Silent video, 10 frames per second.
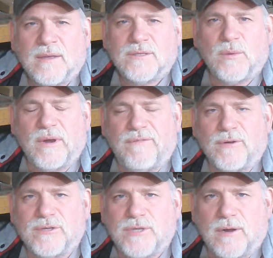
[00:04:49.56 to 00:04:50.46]
So when I
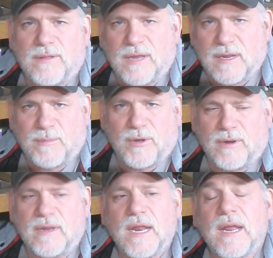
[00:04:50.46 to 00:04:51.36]
first started thinking
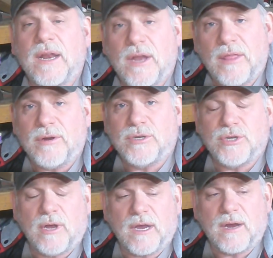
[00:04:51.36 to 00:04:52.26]
about getting another
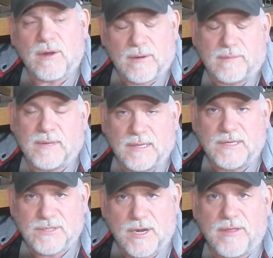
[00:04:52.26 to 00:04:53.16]
truck, or at
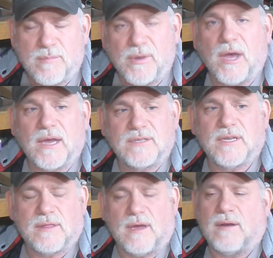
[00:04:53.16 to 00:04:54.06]
least another box,
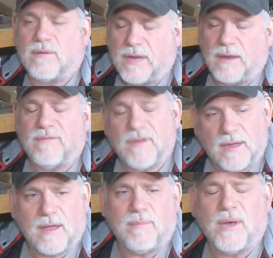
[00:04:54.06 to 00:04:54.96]
I thought, okay, if I
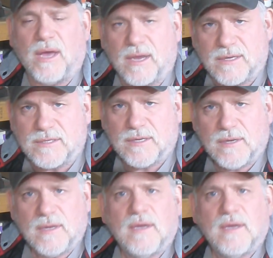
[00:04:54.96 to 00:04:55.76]
got a box,